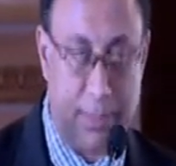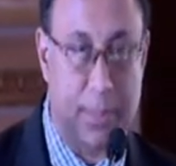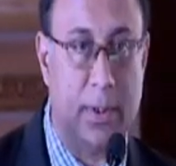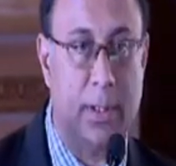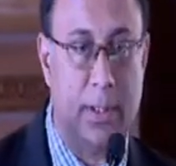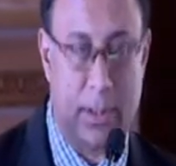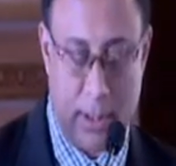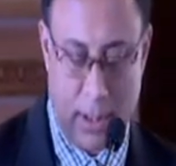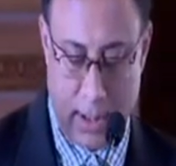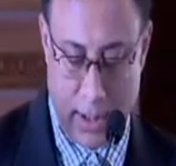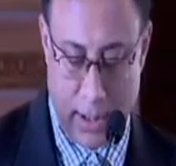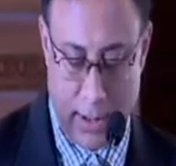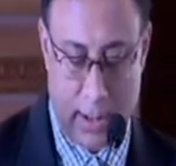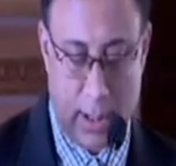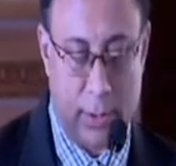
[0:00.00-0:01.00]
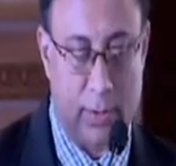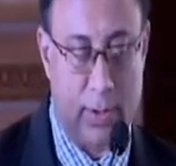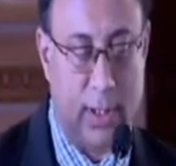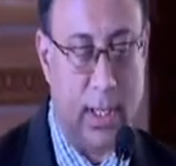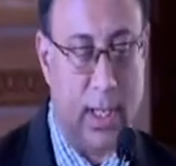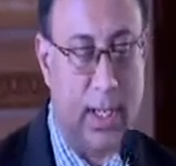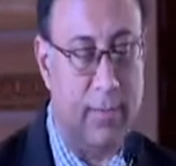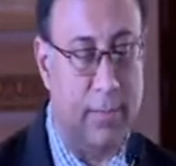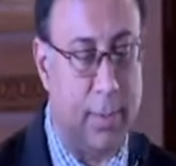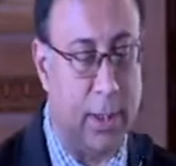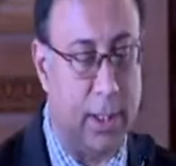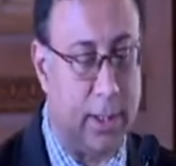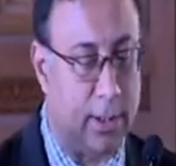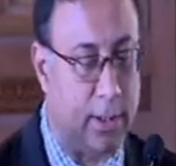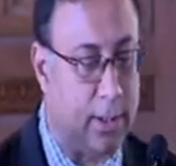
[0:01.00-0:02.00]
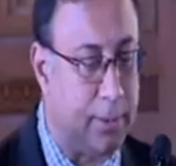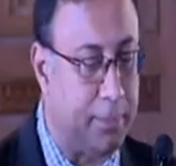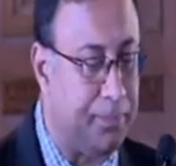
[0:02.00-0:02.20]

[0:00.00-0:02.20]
per 1,000 live births.